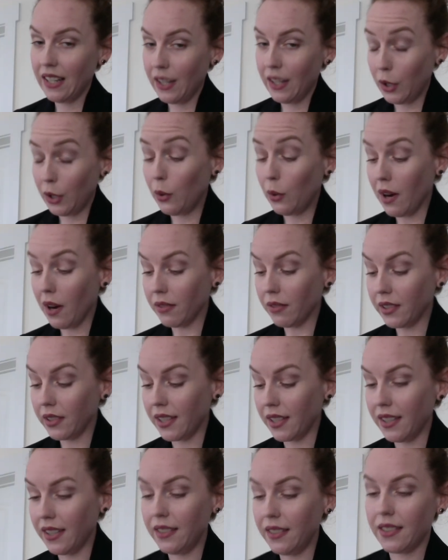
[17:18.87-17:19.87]
whoever
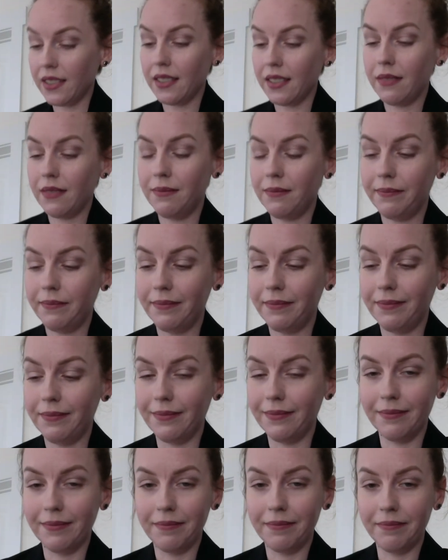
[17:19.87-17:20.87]
did it
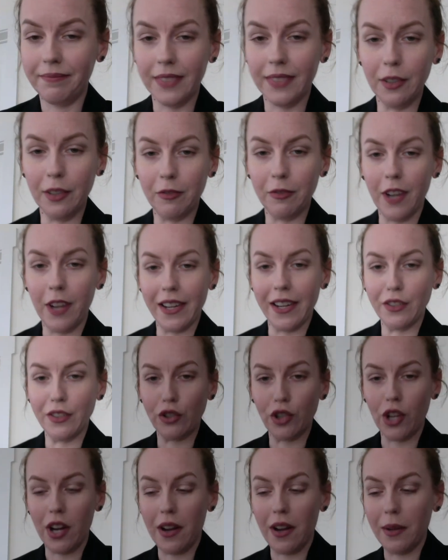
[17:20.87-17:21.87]
did a fine
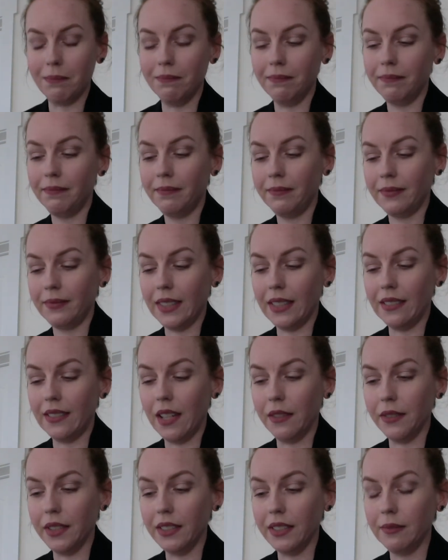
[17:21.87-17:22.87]
job. I
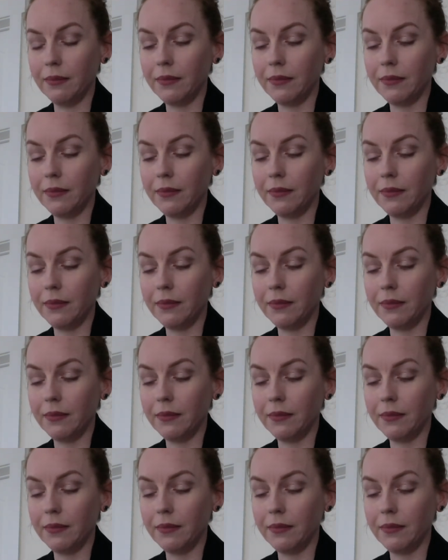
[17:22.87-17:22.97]
love it.